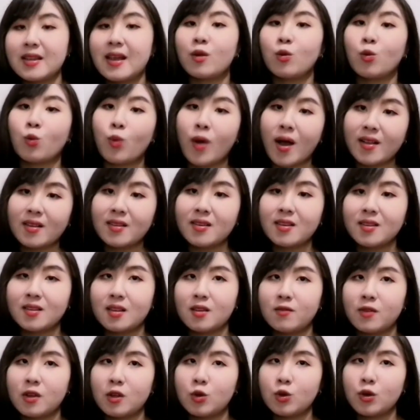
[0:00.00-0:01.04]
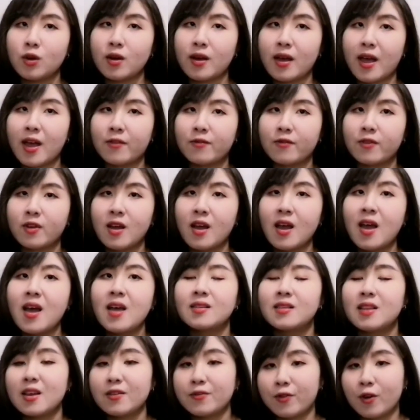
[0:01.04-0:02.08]
that one individual has.
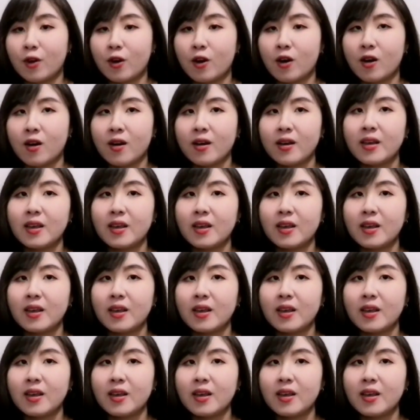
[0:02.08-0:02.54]
Therefore,